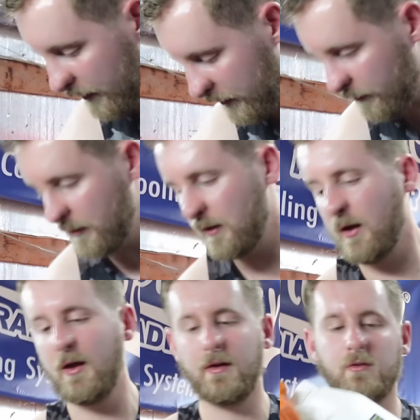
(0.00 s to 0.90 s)
let's read
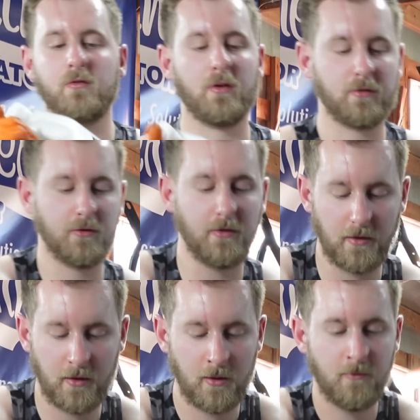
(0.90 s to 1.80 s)
instructions
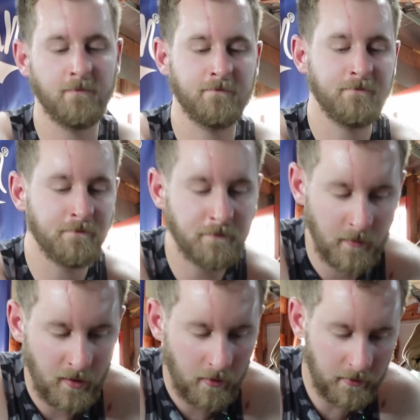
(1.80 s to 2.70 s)
here
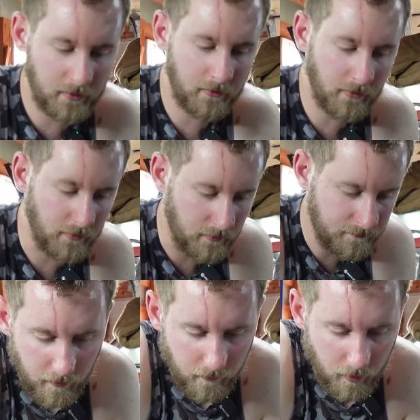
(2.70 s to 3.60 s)
on a degreaser.
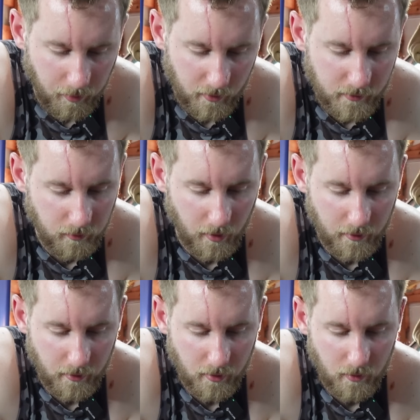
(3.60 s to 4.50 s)
4 parts
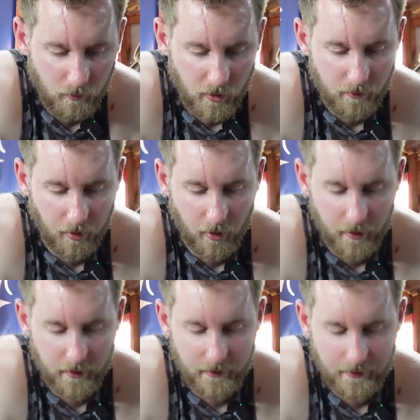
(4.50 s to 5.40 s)
water, 1
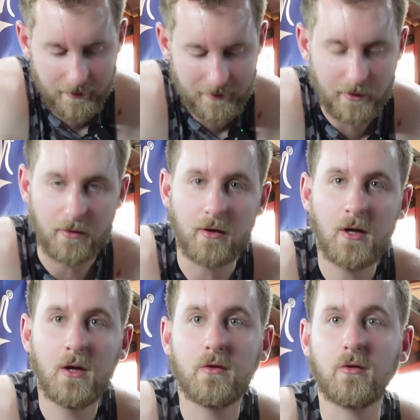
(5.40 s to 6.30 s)
part cleaner.
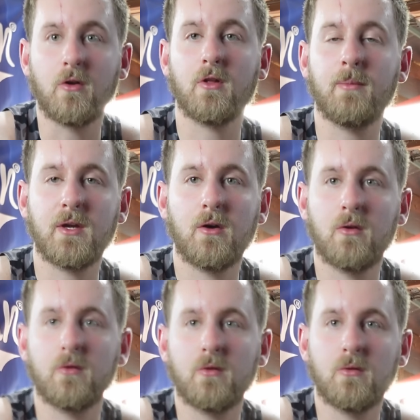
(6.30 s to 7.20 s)
So let me
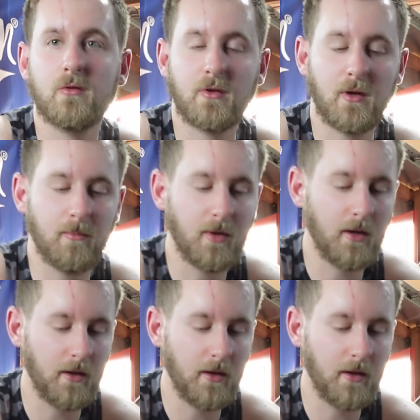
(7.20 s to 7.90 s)
go do some